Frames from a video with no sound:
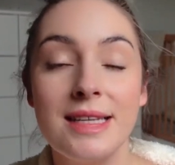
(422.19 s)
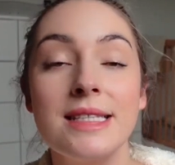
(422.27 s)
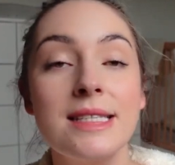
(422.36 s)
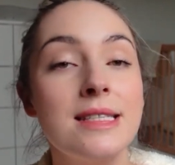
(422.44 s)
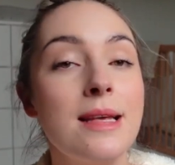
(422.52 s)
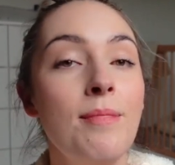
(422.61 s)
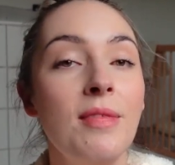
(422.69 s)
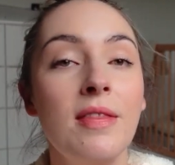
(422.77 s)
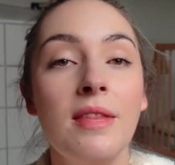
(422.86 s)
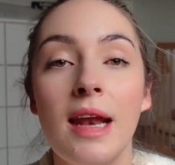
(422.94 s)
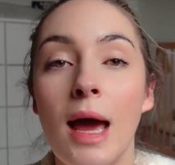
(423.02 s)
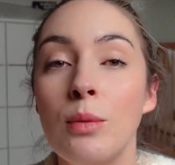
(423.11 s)
This is
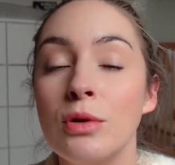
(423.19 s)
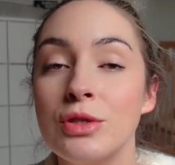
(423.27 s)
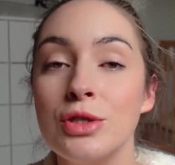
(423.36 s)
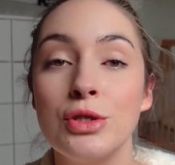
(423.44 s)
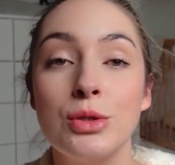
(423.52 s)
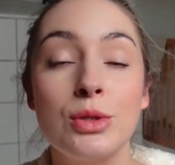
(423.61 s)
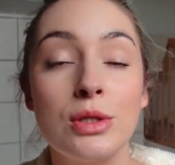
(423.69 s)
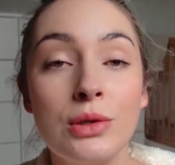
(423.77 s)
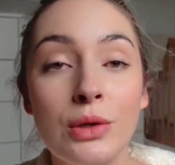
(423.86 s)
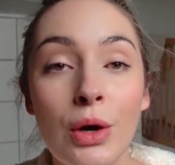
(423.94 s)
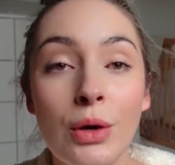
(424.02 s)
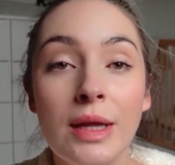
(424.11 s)
something that I want to do
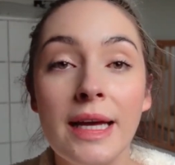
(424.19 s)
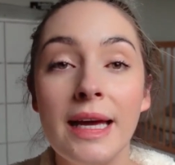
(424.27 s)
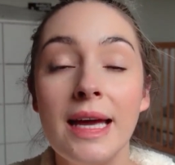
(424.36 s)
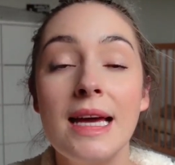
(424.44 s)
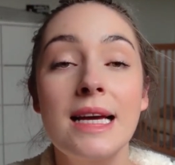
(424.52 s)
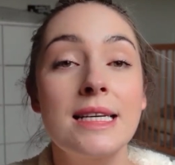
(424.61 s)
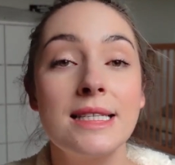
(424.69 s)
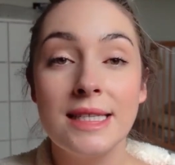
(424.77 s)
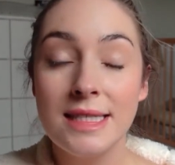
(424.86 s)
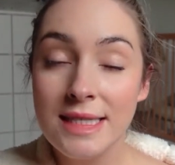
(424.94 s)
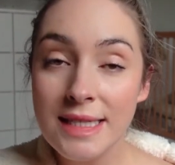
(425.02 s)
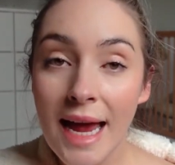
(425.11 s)
slowly,
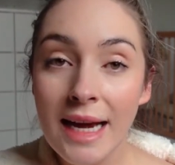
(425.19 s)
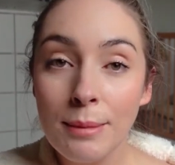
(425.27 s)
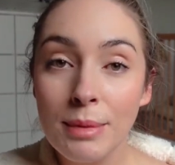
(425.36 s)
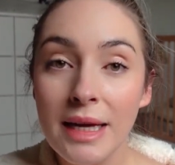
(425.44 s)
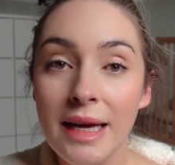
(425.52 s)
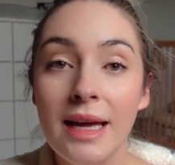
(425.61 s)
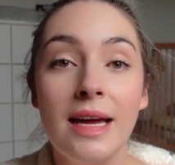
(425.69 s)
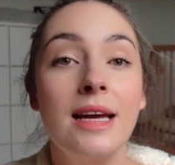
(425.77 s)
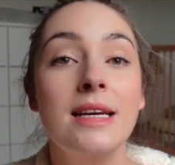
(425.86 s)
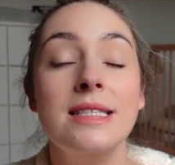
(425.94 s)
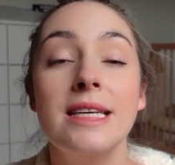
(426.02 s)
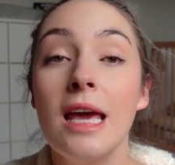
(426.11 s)
sustainably,
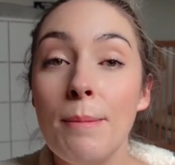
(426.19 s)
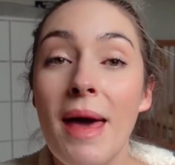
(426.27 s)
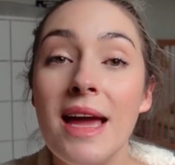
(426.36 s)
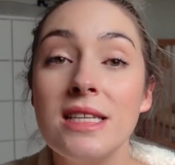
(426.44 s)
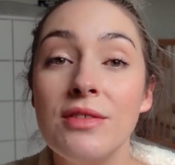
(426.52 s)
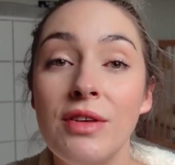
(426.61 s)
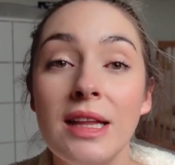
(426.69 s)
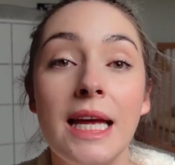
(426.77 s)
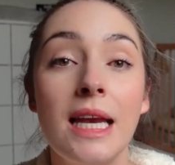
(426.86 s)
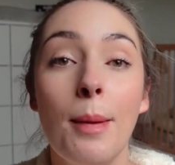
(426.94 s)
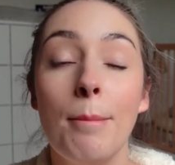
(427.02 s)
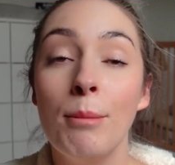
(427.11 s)
to get back to
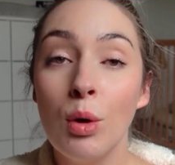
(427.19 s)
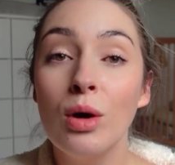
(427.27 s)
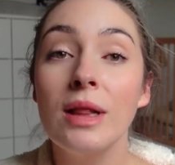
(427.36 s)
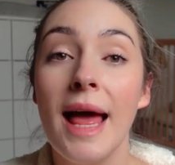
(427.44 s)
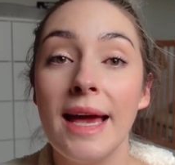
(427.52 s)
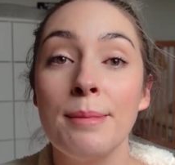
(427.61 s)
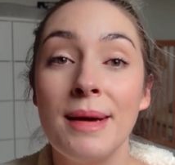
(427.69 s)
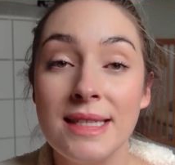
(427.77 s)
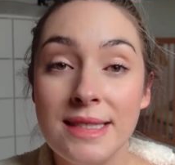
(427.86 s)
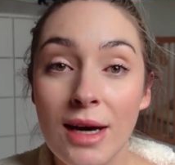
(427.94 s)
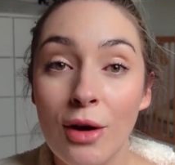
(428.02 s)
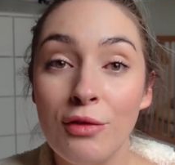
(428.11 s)
feeling more like
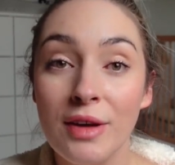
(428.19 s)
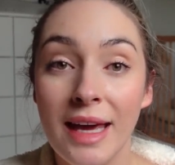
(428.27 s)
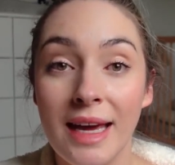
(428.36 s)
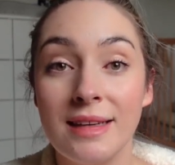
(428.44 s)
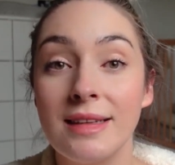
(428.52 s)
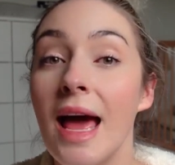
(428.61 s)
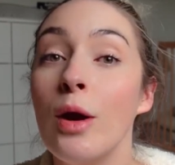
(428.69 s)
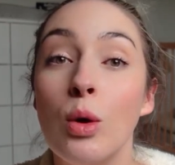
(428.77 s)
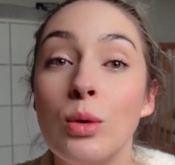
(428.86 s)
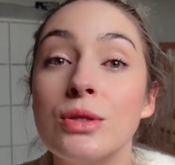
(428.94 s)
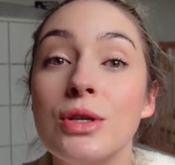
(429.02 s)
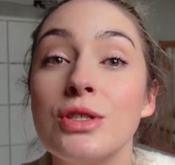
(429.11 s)
myself again, and
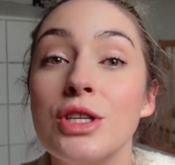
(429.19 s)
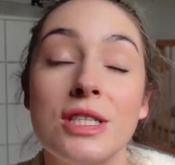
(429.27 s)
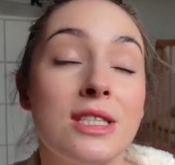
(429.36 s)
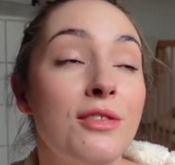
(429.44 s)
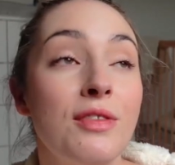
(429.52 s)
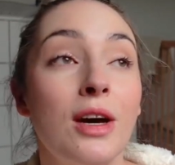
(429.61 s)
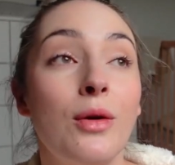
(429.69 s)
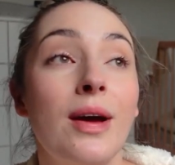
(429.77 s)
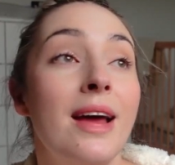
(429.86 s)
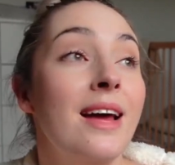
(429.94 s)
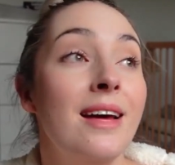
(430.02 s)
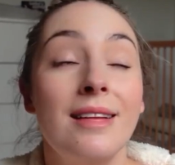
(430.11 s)
also just to feel
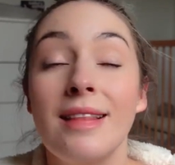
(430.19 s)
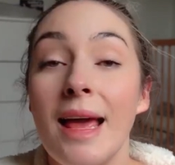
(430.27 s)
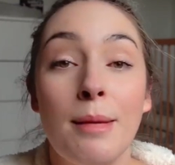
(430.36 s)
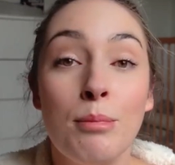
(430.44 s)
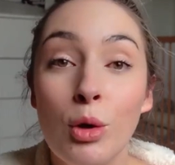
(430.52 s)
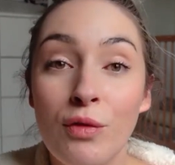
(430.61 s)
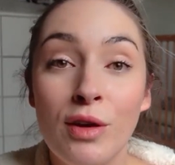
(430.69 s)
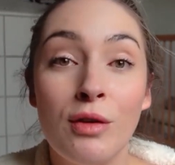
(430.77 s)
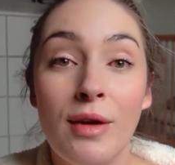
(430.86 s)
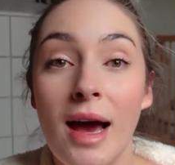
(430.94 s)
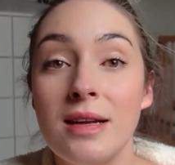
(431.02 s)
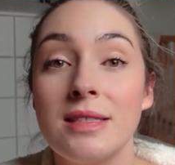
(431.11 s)
like moving
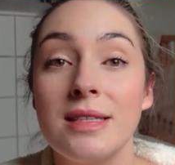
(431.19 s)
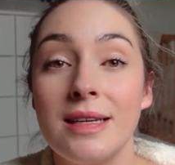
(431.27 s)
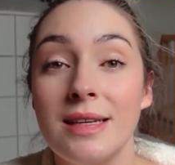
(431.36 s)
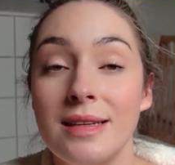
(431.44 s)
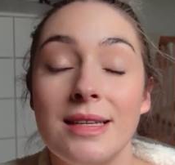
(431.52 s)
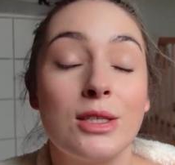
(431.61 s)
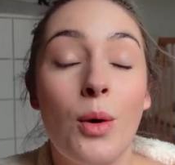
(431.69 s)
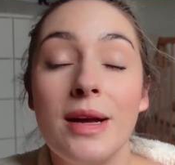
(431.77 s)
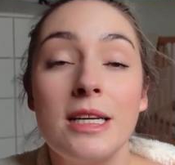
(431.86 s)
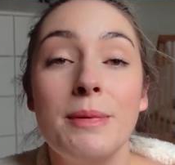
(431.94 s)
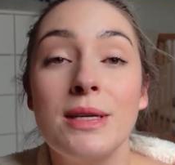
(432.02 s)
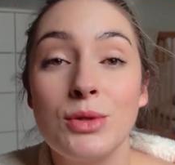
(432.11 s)
around is
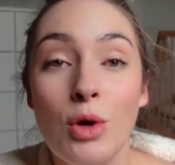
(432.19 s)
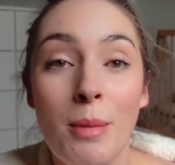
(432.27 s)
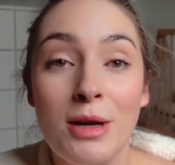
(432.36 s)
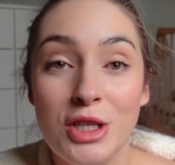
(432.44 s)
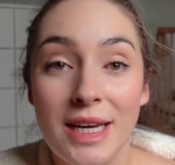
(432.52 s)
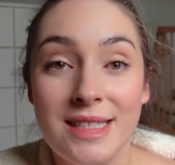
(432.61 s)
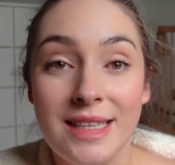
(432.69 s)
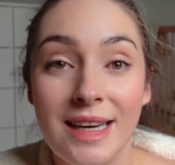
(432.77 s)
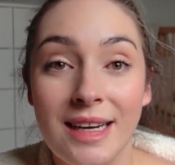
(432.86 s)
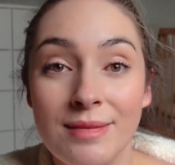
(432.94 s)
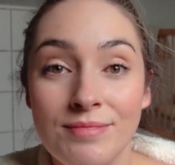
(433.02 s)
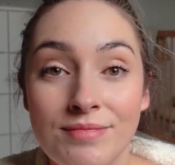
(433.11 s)
going to be so much
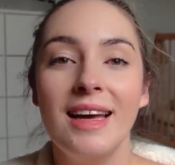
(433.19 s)
easier.